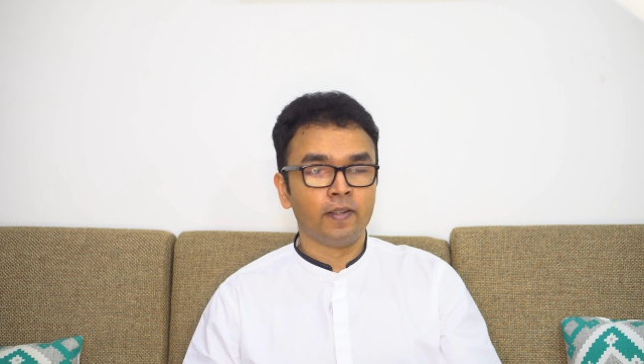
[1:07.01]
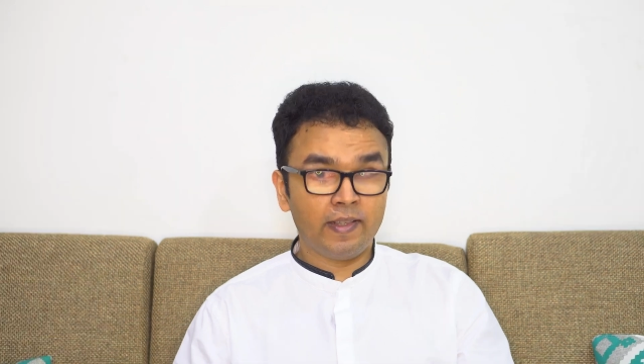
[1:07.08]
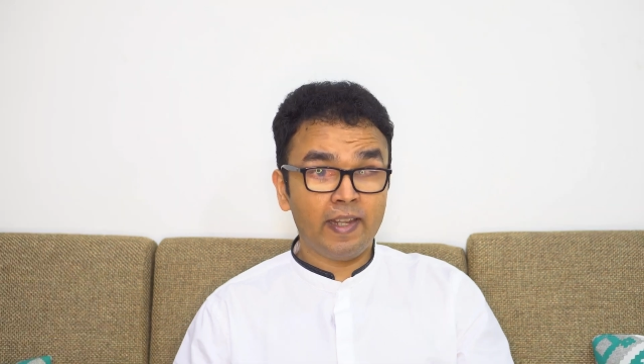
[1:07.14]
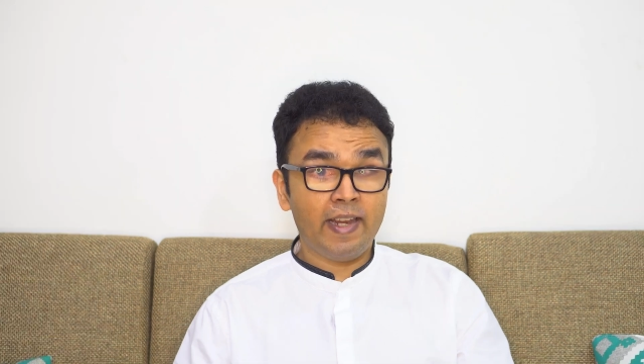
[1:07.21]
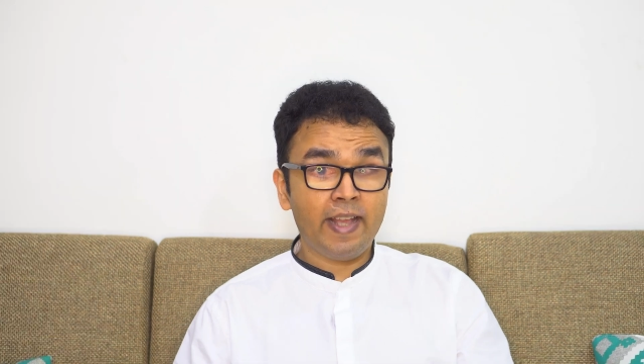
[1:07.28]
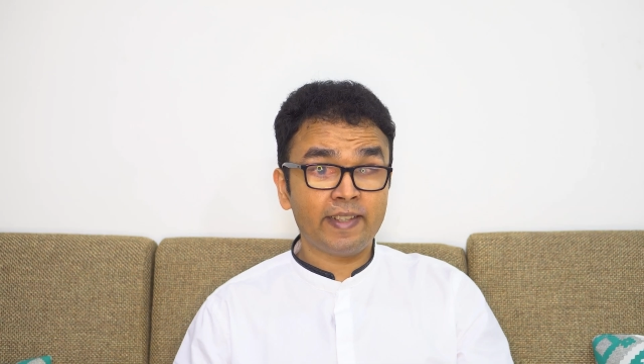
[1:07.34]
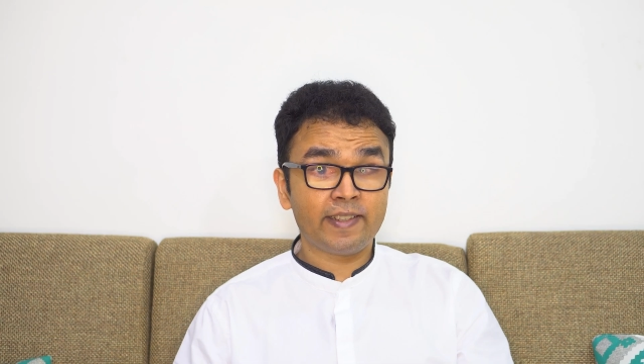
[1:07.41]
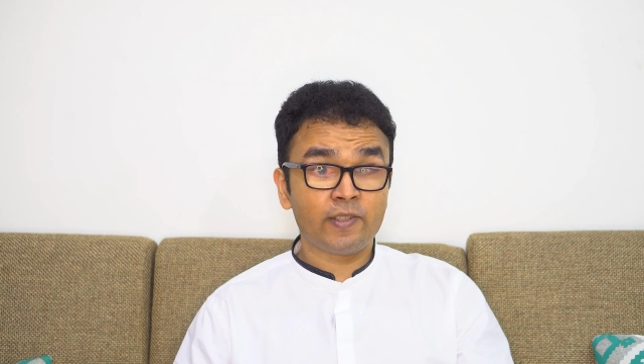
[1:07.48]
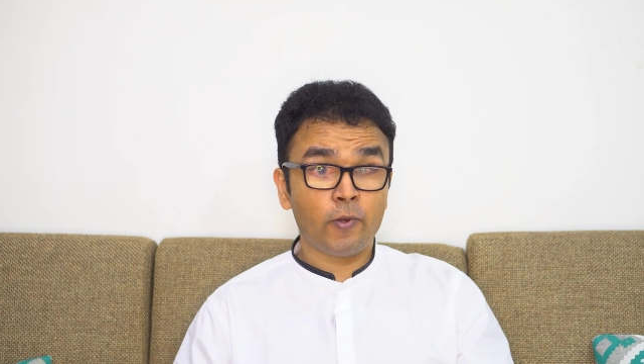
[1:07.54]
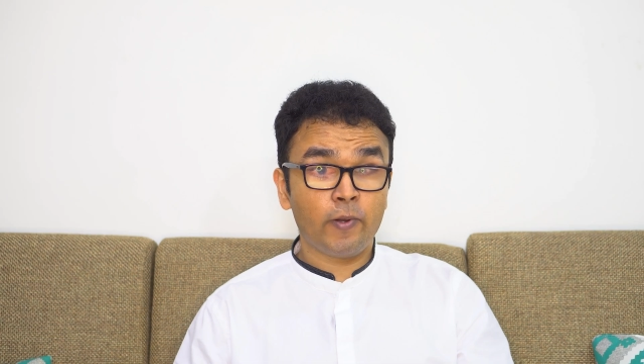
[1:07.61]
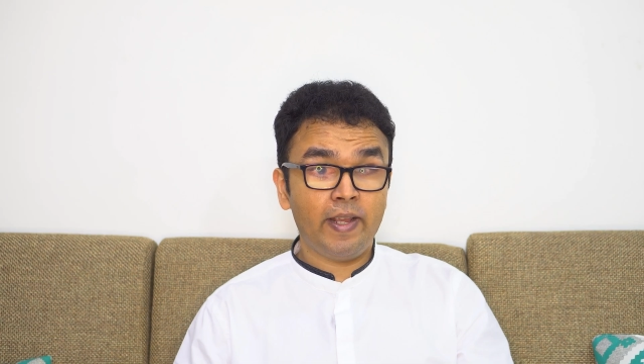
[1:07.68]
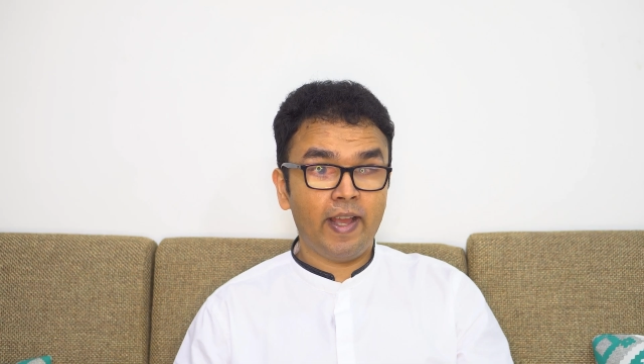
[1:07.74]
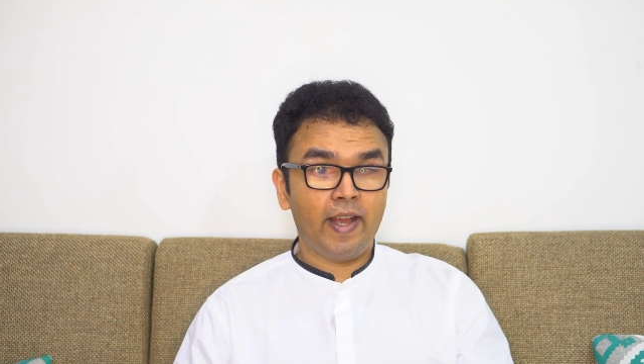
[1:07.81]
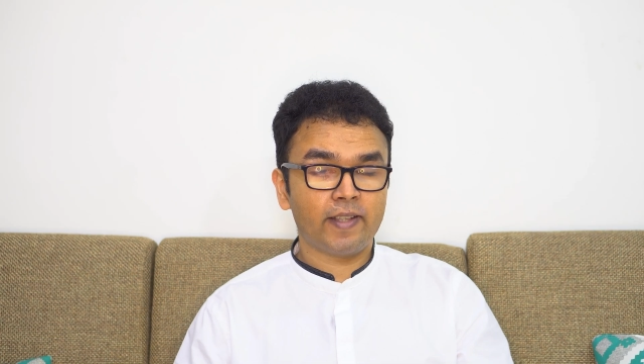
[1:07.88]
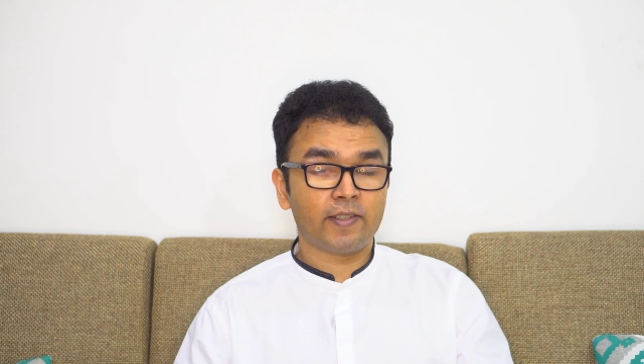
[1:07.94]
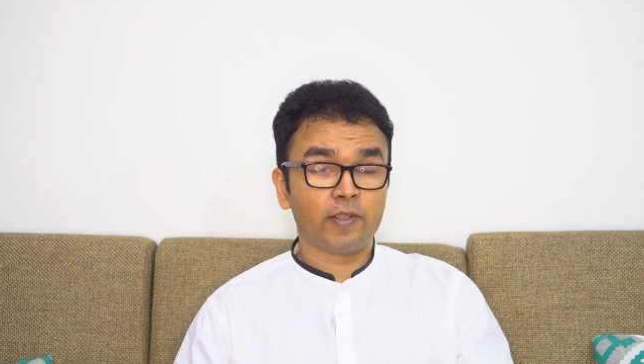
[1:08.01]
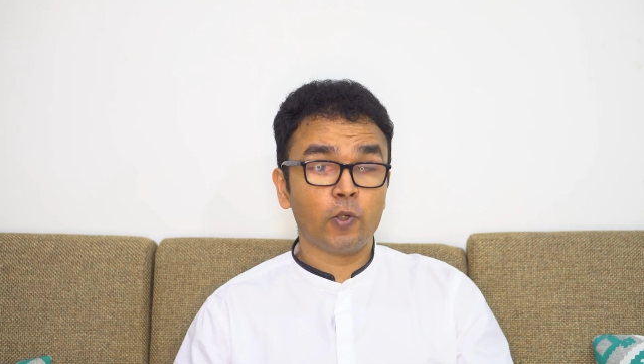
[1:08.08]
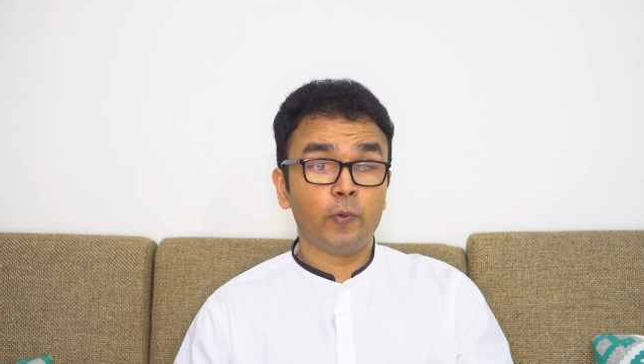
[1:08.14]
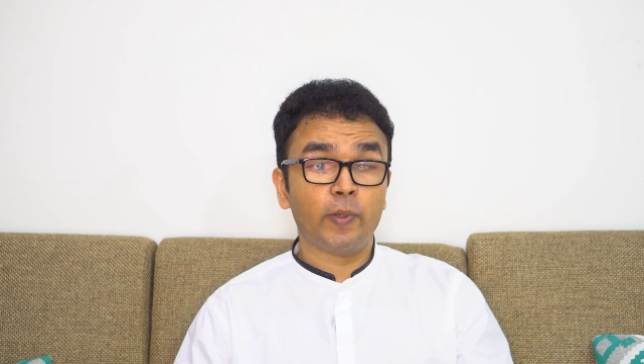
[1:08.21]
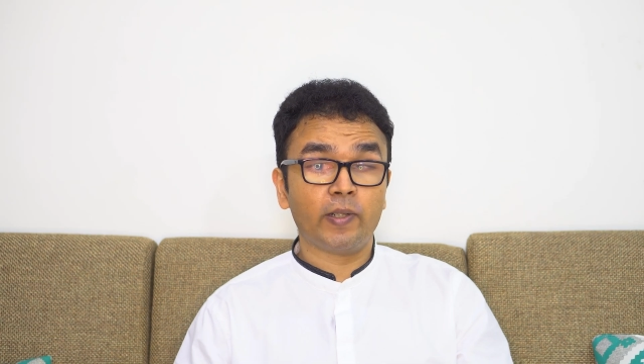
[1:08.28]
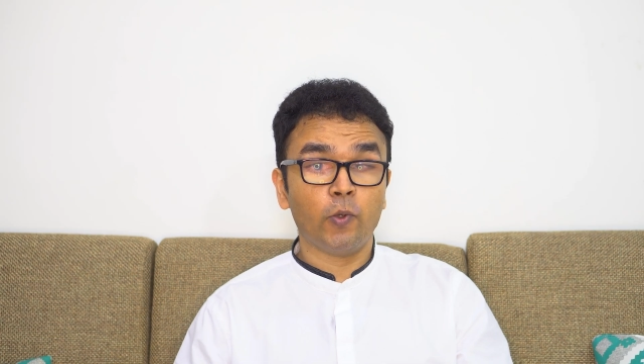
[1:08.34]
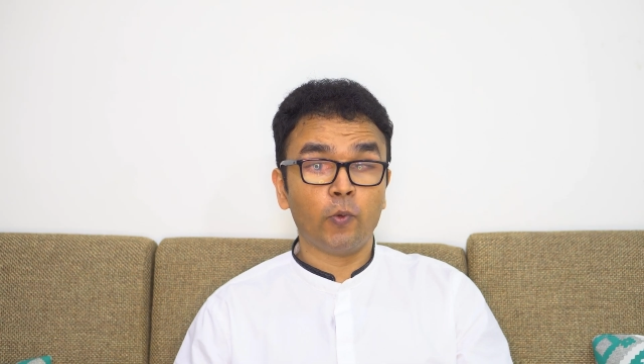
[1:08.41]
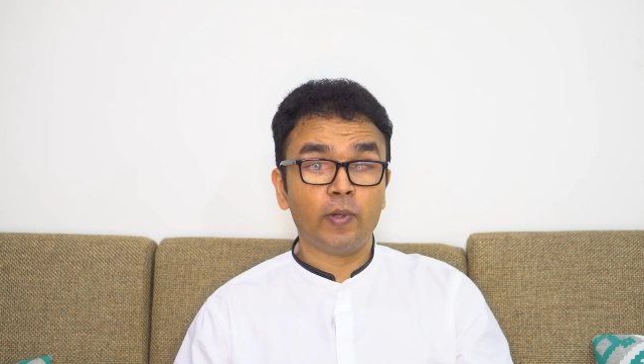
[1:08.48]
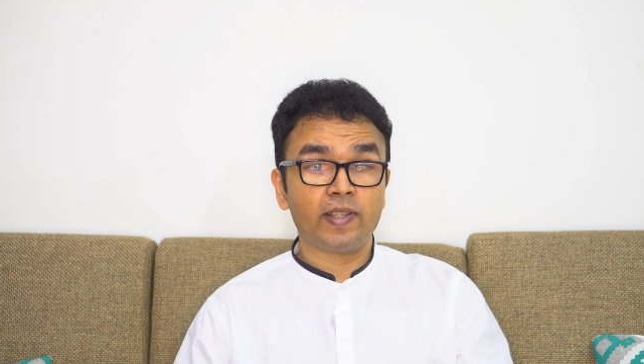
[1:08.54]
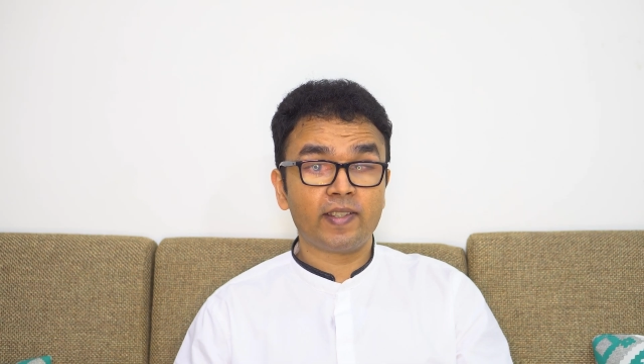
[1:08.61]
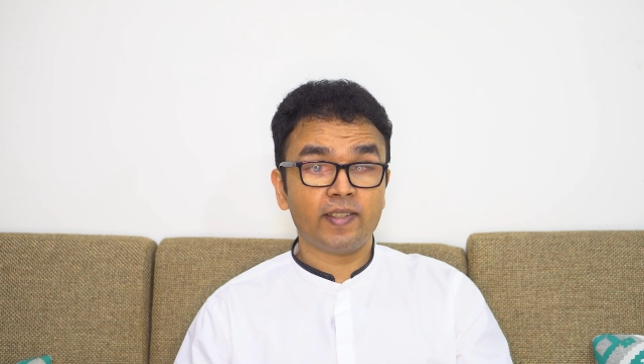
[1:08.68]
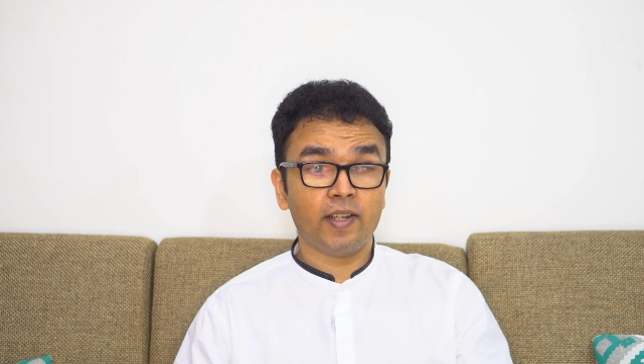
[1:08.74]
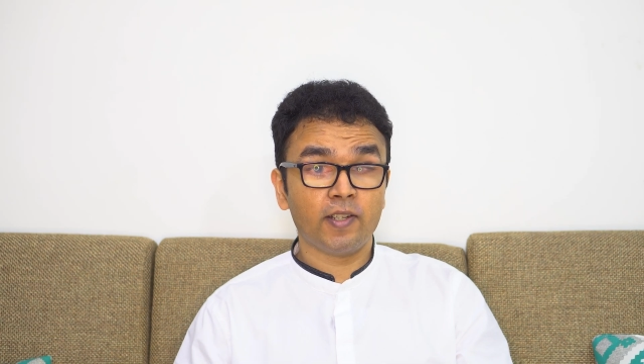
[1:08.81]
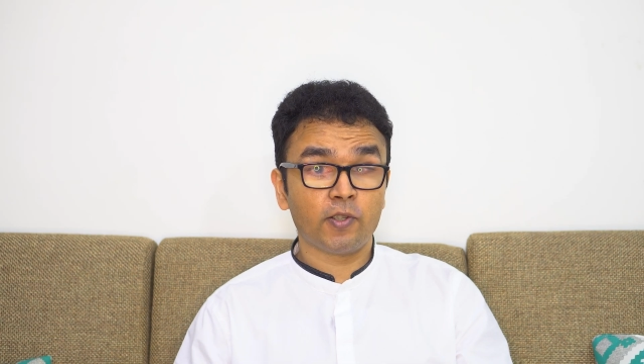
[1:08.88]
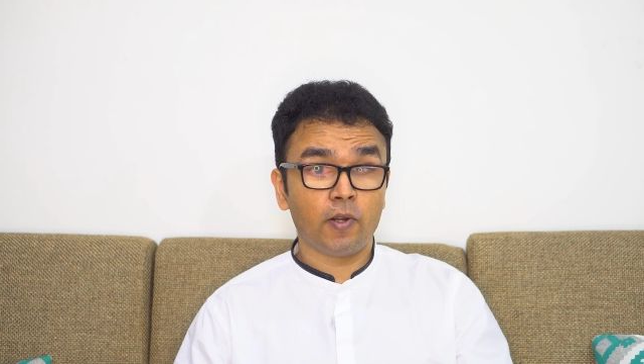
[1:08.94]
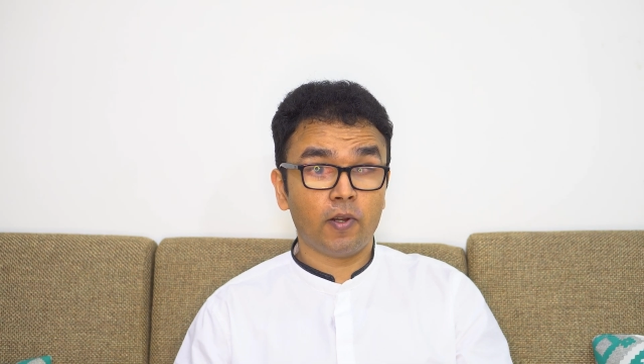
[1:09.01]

The next story has to do with Google Search